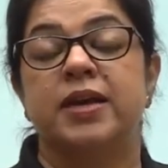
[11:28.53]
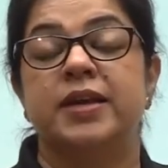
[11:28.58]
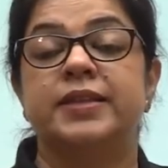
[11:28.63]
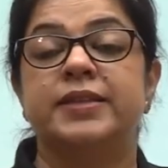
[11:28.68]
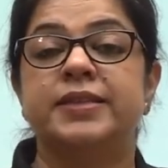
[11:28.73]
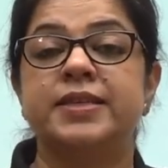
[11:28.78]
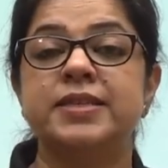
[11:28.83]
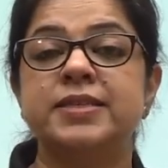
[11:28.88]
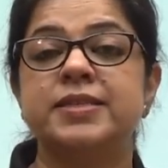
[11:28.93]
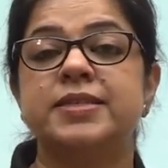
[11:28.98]

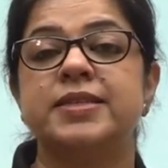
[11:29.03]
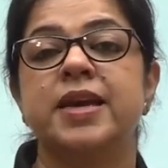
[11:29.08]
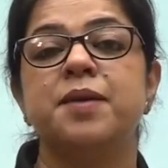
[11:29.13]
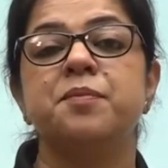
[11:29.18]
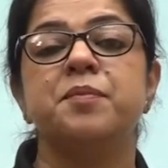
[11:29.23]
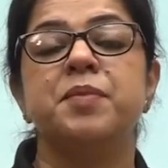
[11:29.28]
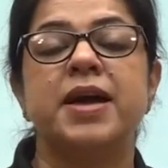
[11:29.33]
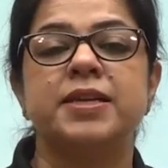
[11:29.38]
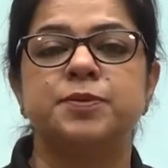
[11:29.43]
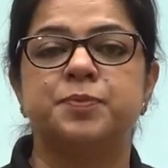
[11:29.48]
This
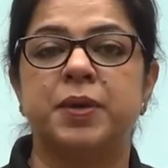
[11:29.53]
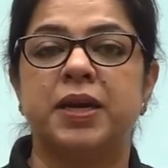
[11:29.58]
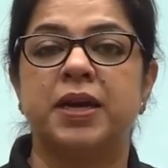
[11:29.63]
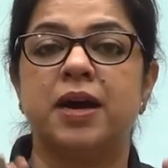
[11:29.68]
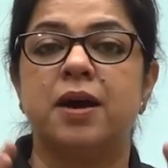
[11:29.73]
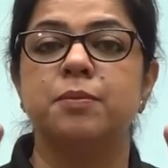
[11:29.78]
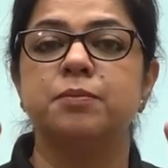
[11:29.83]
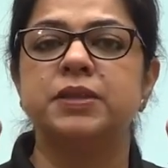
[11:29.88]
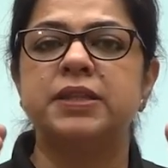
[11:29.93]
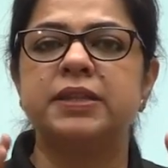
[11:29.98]
stem has
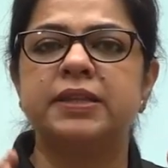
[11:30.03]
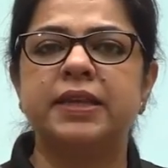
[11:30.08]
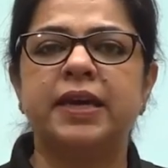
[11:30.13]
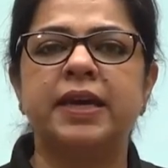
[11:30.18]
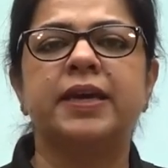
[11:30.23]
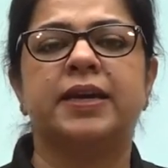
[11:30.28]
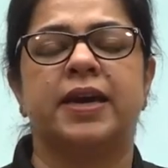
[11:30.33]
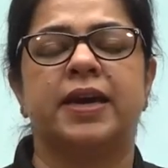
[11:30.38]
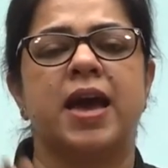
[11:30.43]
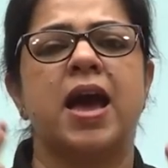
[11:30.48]
become
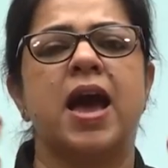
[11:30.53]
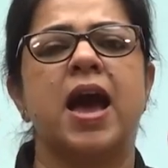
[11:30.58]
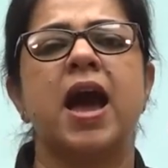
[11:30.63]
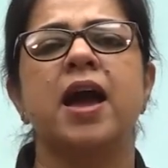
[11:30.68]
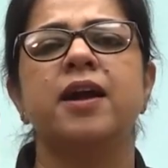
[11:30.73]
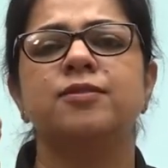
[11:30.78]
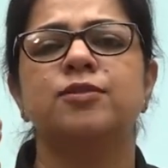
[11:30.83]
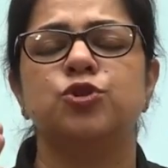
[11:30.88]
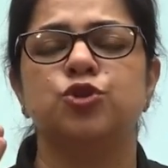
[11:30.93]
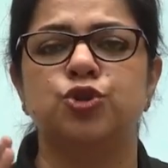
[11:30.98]
thick
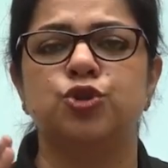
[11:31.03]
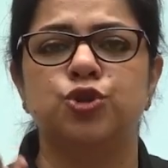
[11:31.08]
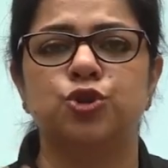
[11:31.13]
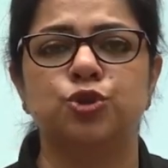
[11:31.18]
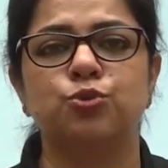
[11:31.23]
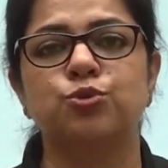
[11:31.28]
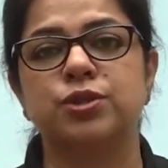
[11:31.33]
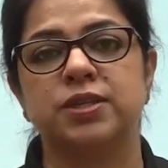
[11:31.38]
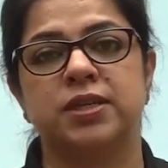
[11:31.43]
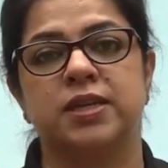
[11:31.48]
and
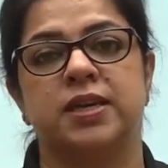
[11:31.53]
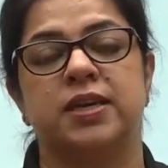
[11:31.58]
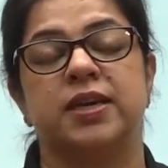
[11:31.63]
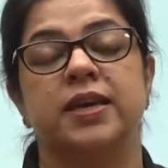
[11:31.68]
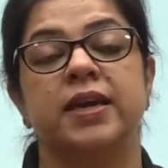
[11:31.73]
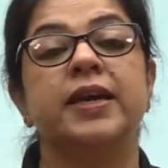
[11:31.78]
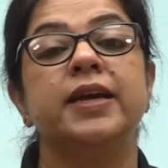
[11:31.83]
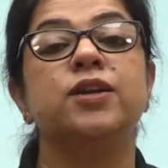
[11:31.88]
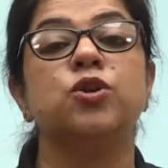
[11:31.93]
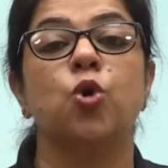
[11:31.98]
juicy.
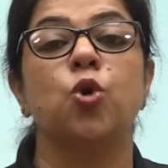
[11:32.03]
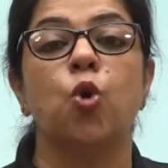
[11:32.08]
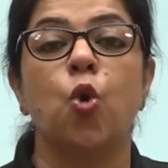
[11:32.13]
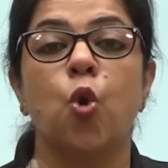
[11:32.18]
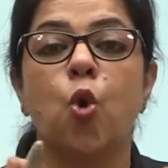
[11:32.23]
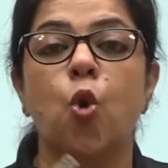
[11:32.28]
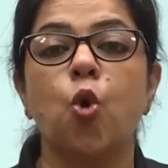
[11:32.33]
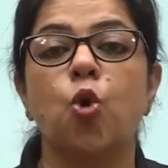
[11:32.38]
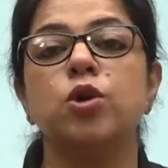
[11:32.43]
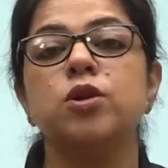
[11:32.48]
It
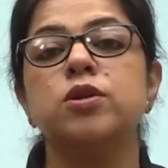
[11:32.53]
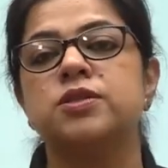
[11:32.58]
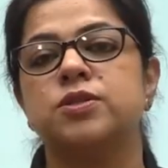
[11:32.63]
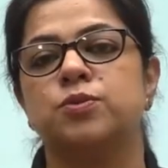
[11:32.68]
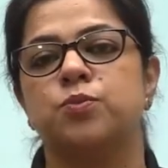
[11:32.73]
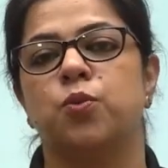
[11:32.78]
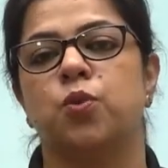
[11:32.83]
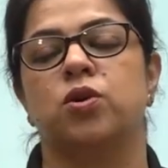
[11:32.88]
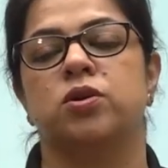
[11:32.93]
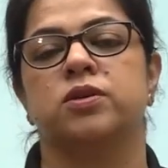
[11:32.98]
holds
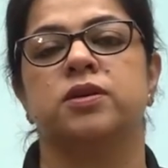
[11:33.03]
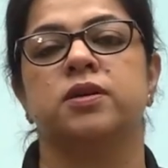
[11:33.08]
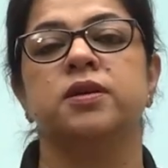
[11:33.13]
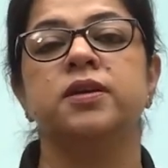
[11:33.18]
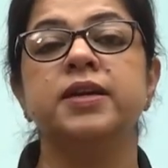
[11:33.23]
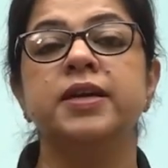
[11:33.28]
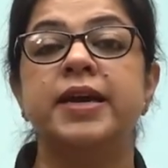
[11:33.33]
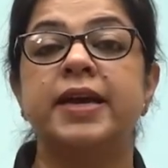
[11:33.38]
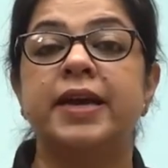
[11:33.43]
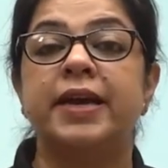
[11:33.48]

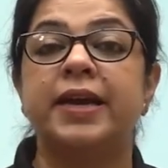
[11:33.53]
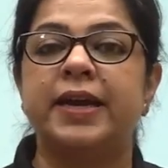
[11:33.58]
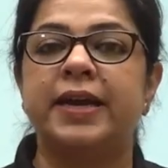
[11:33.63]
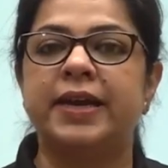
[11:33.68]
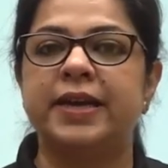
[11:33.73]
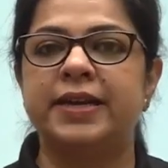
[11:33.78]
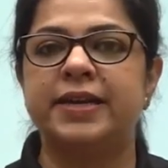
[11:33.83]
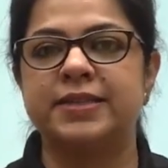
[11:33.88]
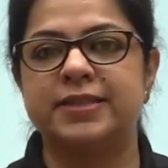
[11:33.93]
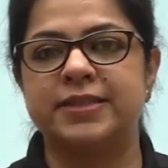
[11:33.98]
water
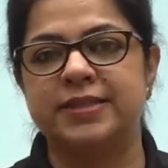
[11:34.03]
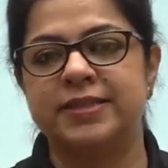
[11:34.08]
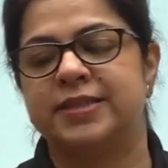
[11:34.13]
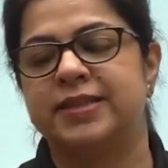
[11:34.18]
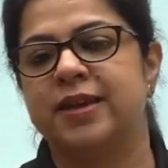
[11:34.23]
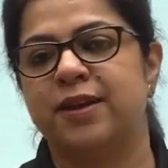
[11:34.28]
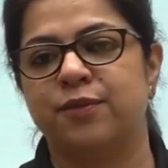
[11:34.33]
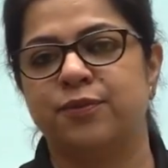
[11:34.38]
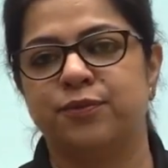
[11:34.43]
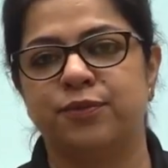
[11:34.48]
in
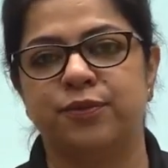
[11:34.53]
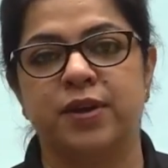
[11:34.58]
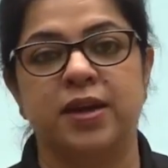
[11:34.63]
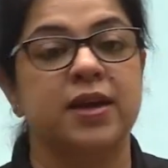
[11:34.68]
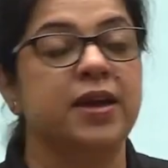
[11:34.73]
itself.